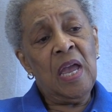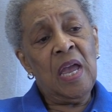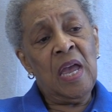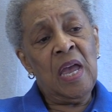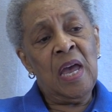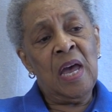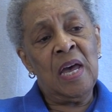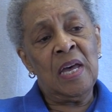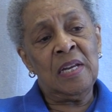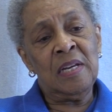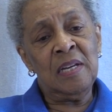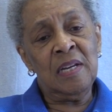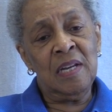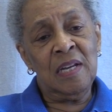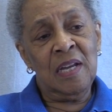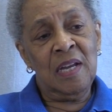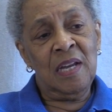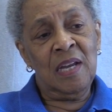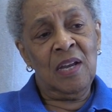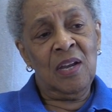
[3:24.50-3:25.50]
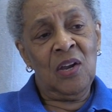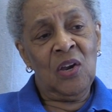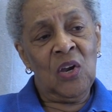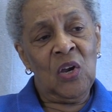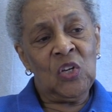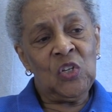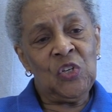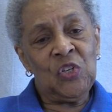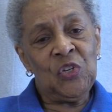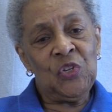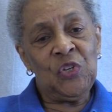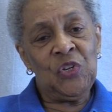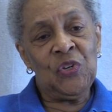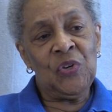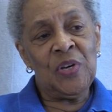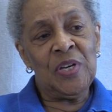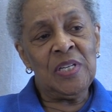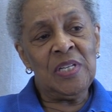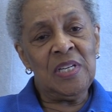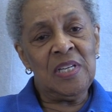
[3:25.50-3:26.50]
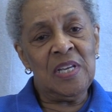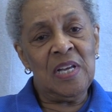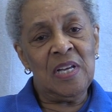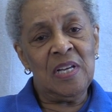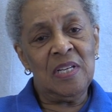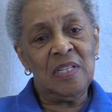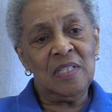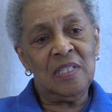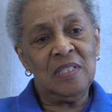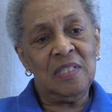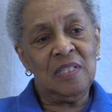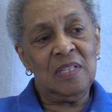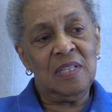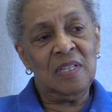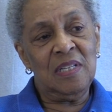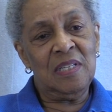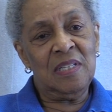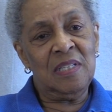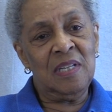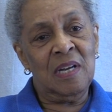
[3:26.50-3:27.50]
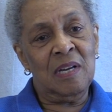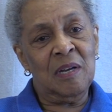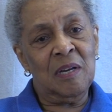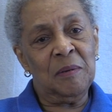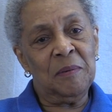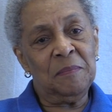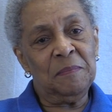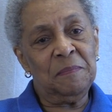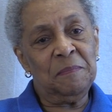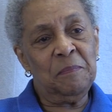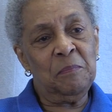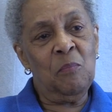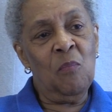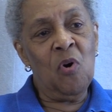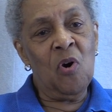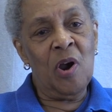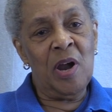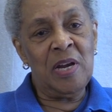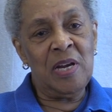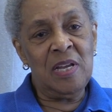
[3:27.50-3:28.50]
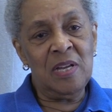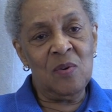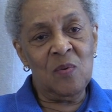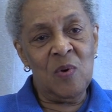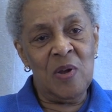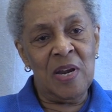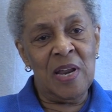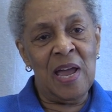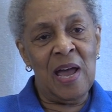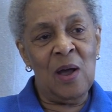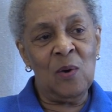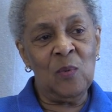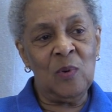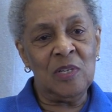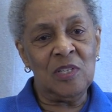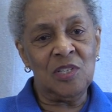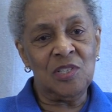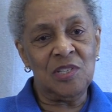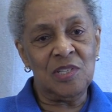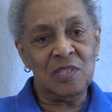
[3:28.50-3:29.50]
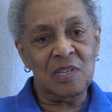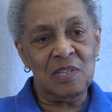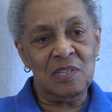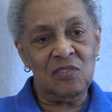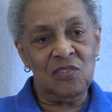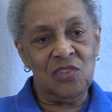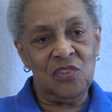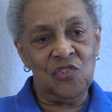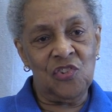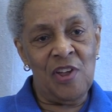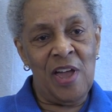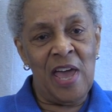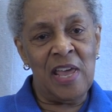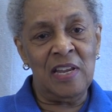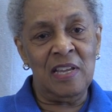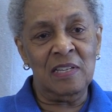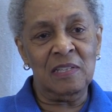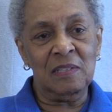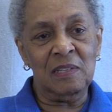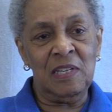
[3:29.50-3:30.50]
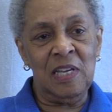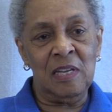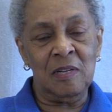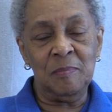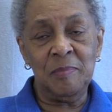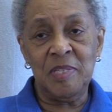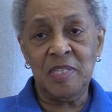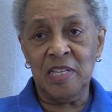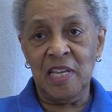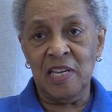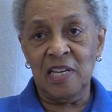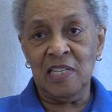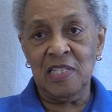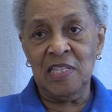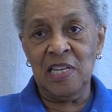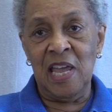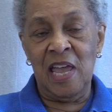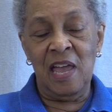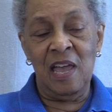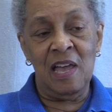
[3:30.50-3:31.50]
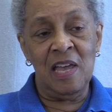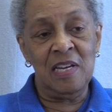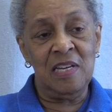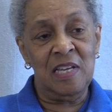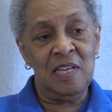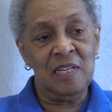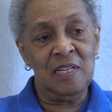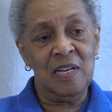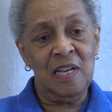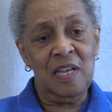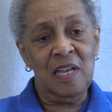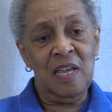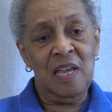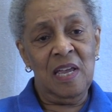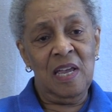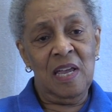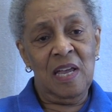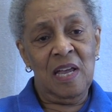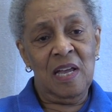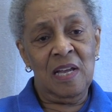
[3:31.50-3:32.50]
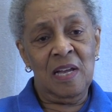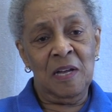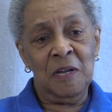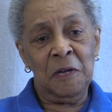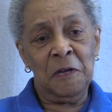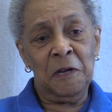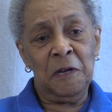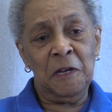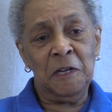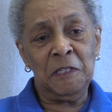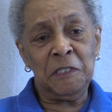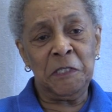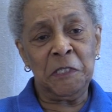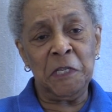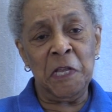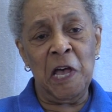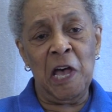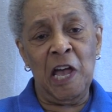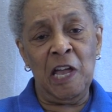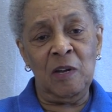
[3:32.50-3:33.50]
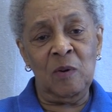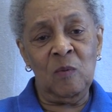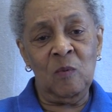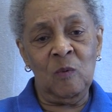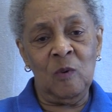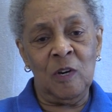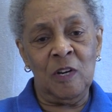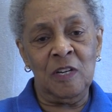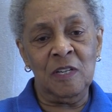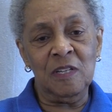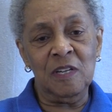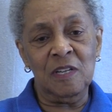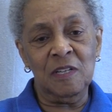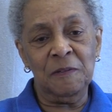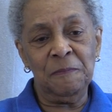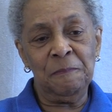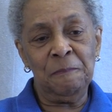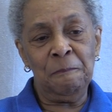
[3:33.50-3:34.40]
And during the morning, when I was trying to get them settled down and assign work,